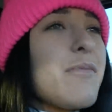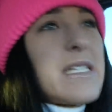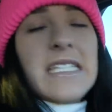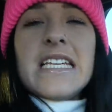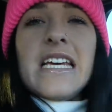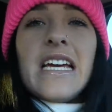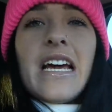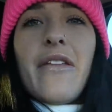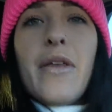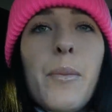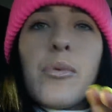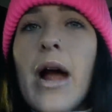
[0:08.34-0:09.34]
been seeing
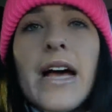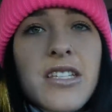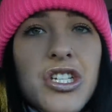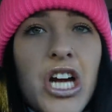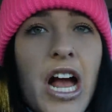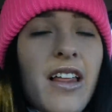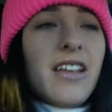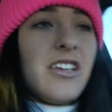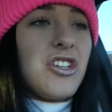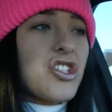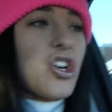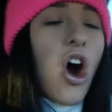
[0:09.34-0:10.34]
the Bratz
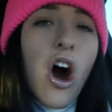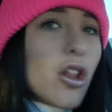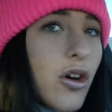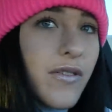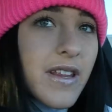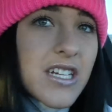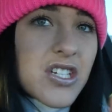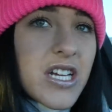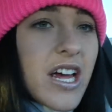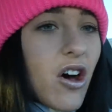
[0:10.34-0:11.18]
challenge all over the internet,